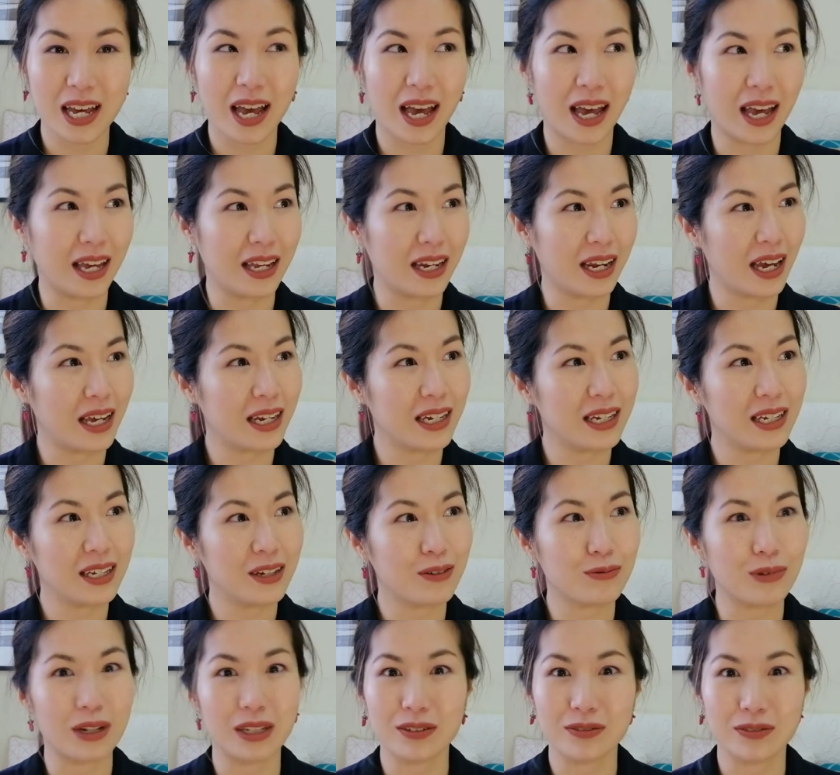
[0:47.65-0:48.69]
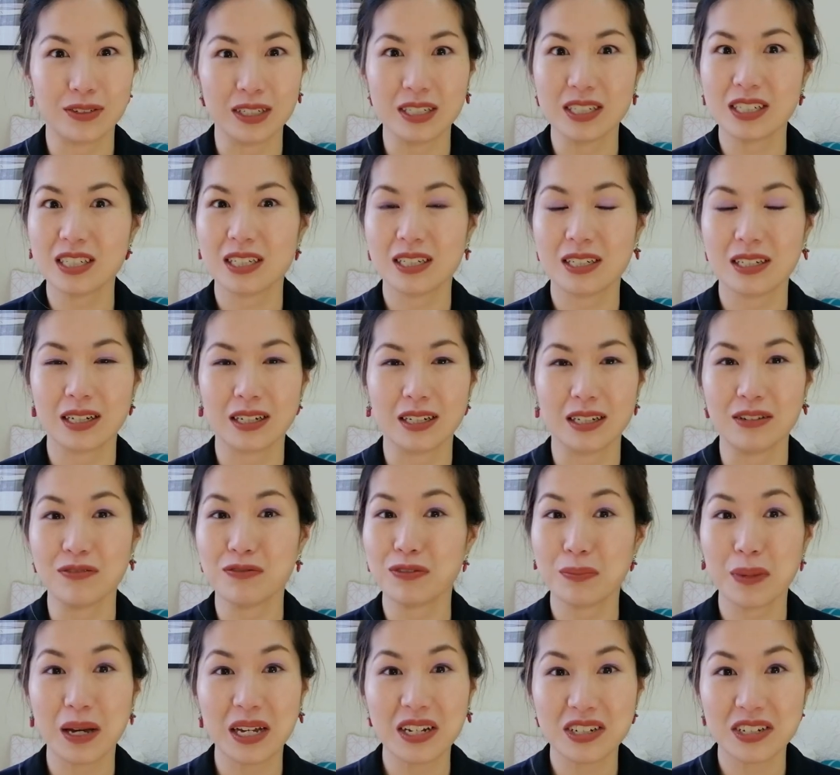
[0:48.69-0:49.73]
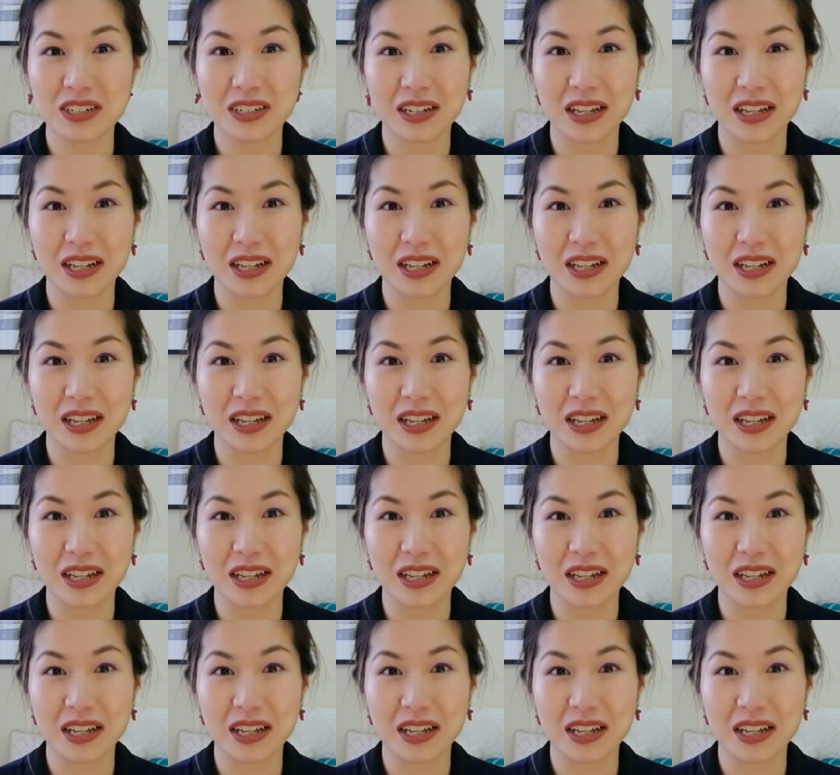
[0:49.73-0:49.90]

And any relevant uh, information